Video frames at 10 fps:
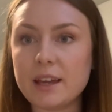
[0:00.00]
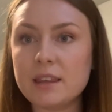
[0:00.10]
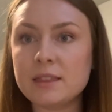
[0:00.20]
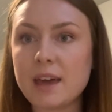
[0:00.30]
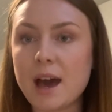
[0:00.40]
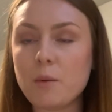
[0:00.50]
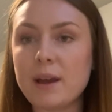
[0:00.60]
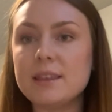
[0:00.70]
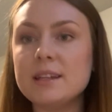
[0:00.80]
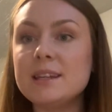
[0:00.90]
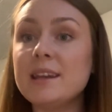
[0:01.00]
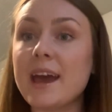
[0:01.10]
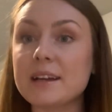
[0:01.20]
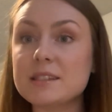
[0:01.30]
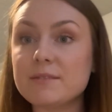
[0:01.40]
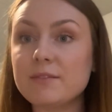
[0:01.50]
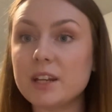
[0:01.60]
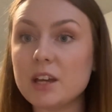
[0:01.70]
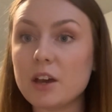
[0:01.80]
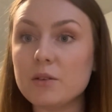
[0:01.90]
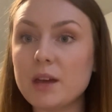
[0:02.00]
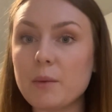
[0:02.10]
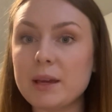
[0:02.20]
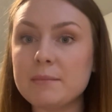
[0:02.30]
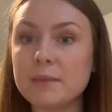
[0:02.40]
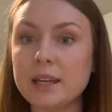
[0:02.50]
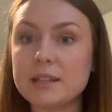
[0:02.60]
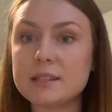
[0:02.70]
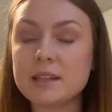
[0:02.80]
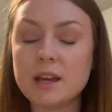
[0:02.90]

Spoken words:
and that way the next video that we meet